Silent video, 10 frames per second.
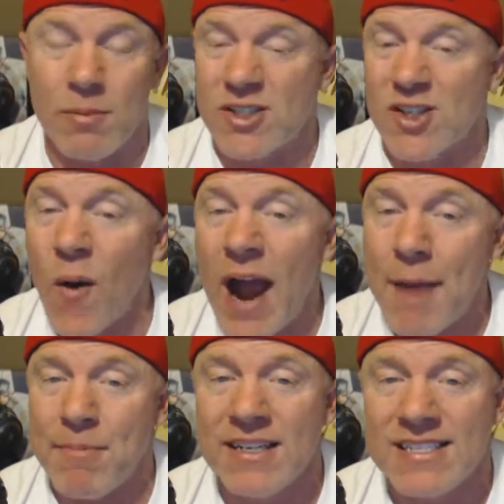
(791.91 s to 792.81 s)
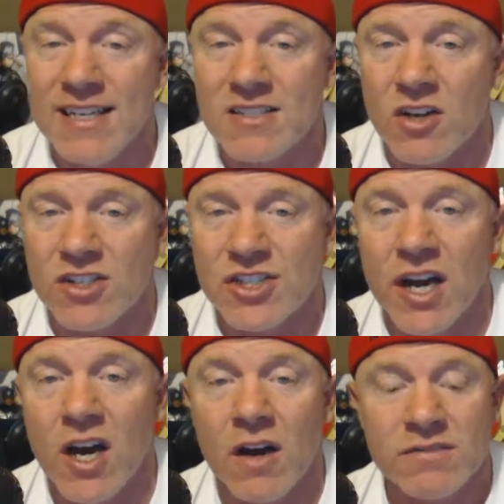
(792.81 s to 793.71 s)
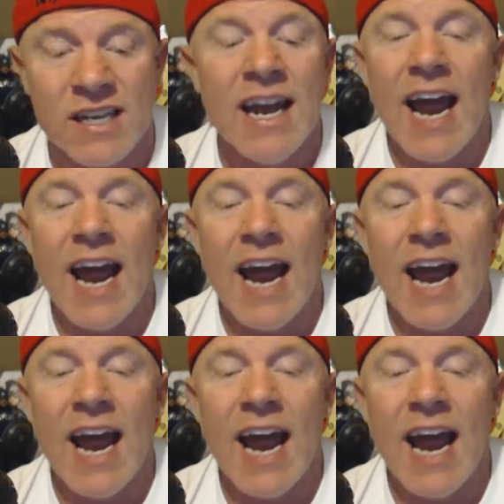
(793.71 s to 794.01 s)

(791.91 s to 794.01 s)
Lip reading: I was so happy to see this on the shelves,